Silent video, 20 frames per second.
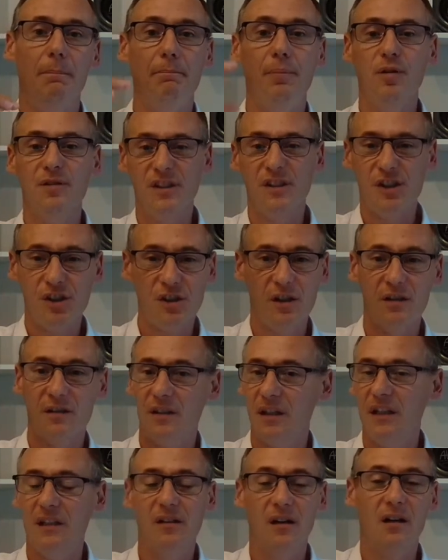
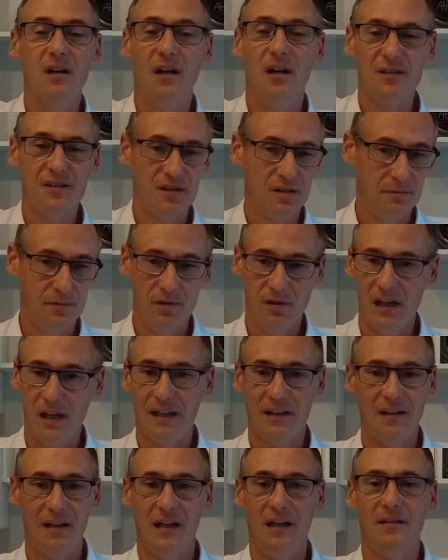positioned in a customer
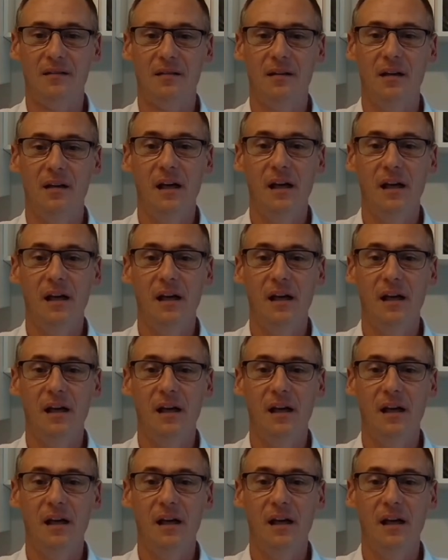like that.